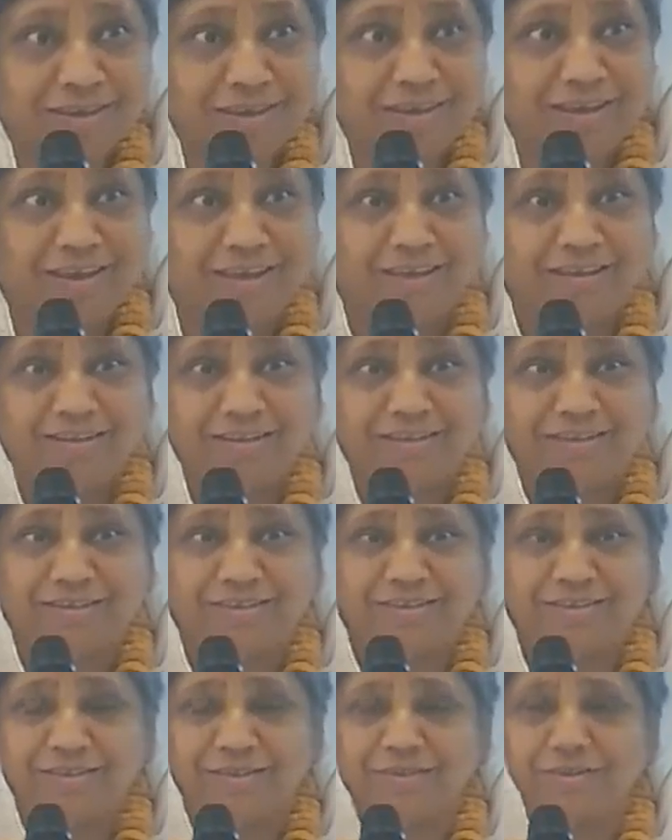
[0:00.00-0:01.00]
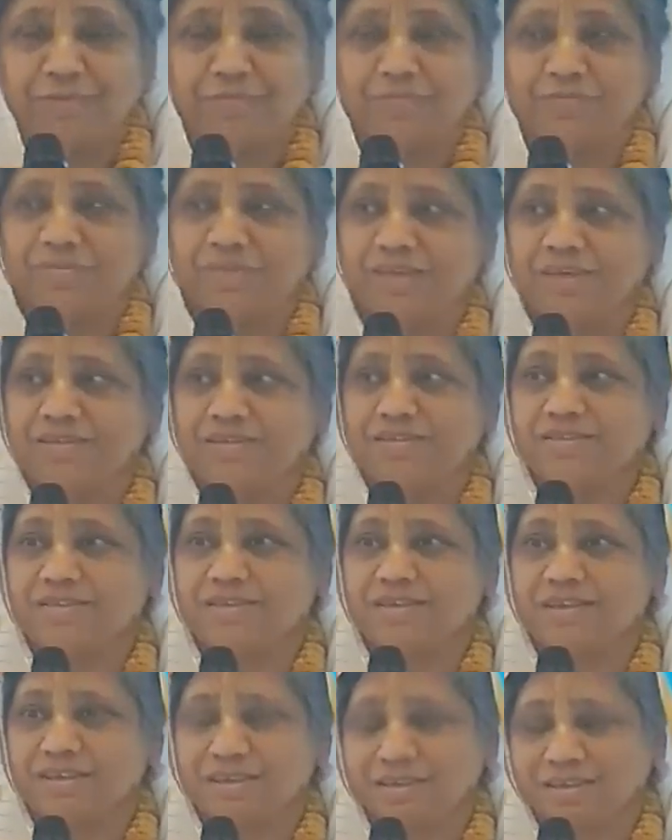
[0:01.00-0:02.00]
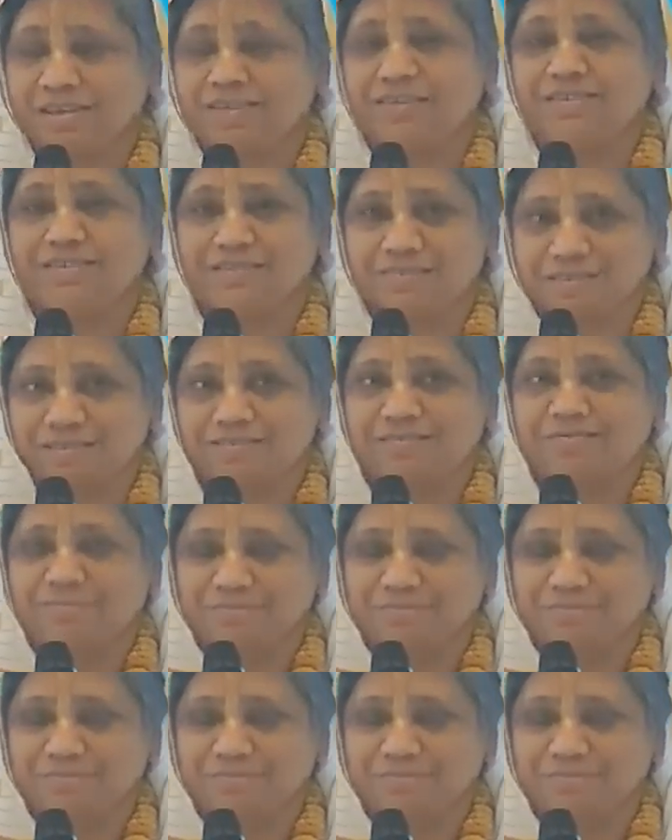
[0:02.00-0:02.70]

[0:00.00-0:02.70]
and I said, I just